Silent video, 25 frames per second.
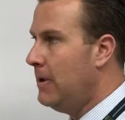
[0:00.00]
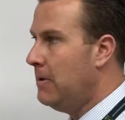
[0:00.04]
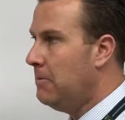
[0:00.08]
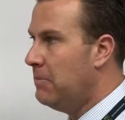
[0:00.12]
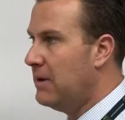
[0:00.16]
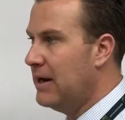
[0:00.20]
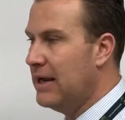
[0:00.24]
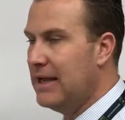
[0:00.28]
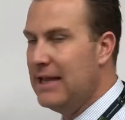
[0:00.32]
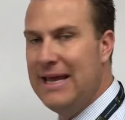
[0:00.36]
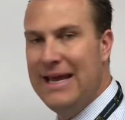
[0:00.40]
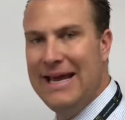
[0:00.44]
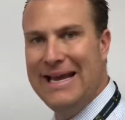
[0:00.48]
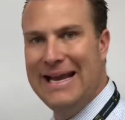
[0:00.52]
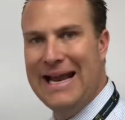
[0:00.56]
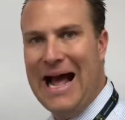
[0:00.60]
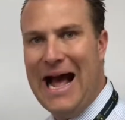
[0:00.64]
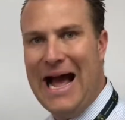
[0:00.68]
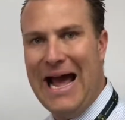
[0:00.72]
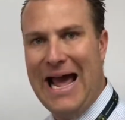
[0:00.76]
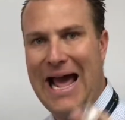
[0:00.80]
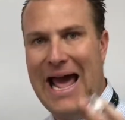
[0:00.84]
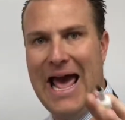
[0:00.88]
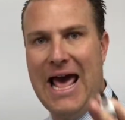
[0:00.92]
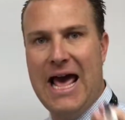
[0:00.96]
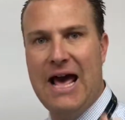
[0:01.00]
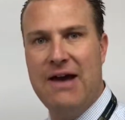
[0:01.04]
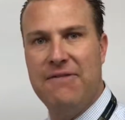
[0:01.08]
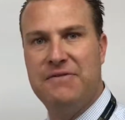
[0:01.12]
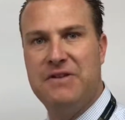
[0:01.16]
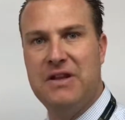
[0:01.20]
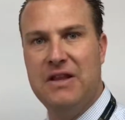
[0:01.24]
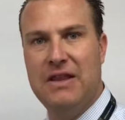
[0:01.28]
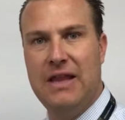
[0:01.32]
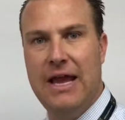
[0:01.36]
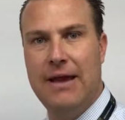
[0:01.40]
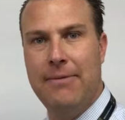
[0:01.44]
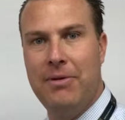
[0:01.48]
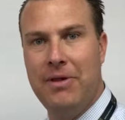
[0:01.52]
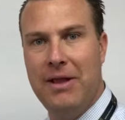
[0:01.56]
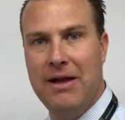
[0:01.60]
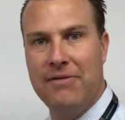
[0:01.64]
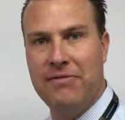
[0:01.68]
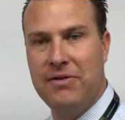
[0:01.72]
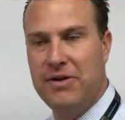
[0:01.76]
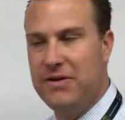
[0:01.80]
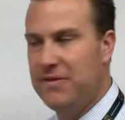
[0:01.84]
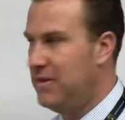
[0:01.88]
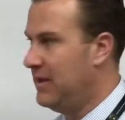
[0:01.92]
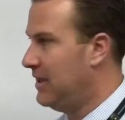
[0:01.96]
But again, I have to label
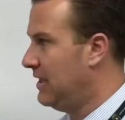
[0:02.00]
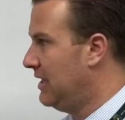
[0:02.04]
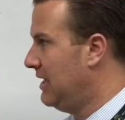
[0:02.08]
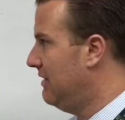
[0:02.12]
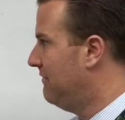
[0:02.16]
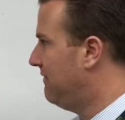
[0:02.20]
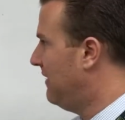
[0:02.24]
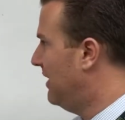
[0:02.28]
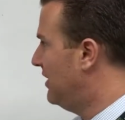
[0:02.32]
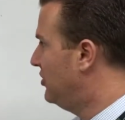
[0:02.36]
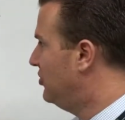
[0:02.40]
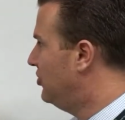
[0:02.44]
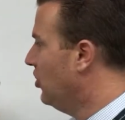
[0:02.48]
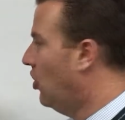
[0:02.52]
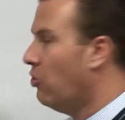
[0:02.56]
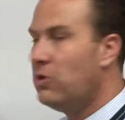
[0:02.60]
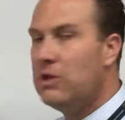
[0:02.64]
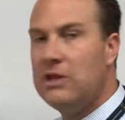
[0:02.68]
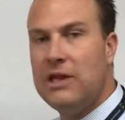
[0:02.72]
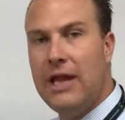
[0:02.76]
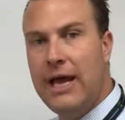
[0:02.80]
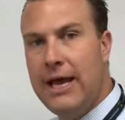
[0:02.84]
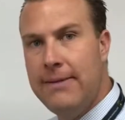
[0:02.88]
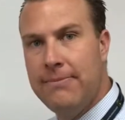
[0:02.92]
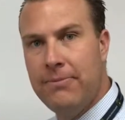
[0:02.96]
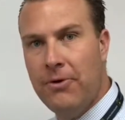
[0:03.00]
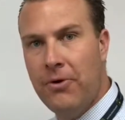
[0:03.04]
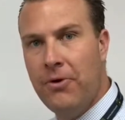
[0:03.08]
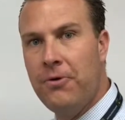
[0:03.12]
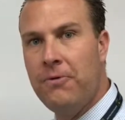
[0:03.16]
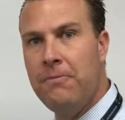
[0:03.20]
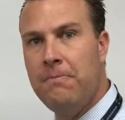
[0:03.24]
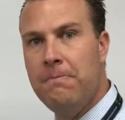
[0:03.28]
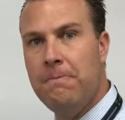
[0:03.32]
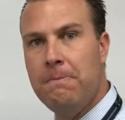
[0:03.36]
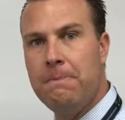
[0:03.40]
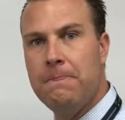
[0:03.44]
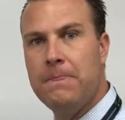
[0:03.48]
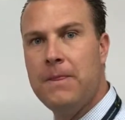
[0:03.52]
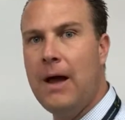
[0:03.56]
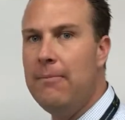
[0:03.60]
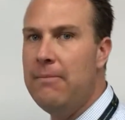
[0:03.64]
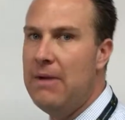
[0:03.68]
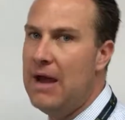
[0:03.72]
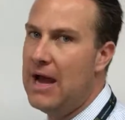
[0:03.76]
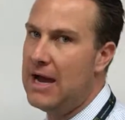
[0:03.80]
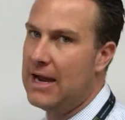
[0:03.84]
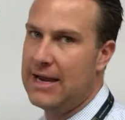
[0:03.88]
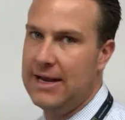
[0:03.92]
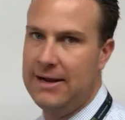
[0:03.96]
everything. If I don't label, I'm
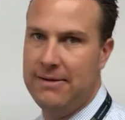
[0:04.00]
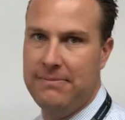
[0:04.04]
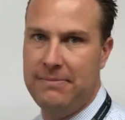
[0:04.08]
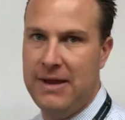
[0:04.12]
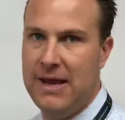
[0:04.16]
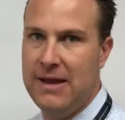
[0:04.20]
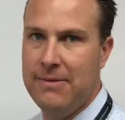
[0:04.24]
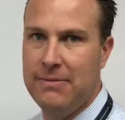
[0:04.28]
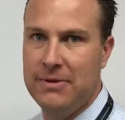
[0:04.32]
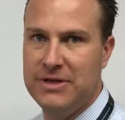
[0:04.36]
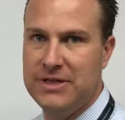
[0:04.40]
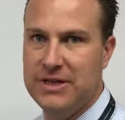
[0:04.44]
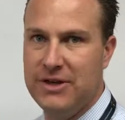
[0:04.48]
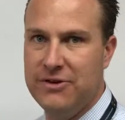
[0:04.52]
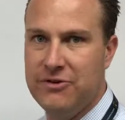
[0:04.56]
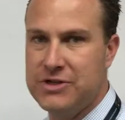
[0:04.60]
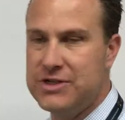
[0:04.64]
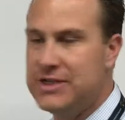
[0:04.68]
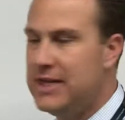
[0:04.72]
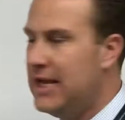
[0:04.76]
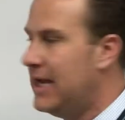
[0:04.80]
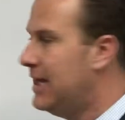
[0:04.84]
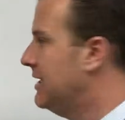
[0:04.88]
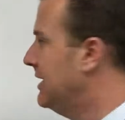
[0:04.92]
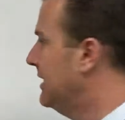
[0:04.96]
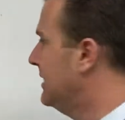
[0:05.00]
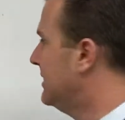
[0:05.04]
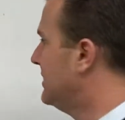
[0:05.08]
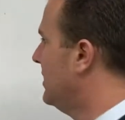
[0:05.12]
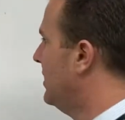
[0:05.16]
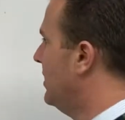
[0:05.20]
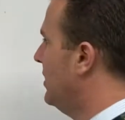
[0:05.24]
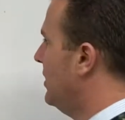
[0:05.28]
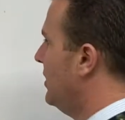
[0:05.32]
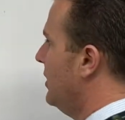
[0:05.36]
not gonna be able to understand it.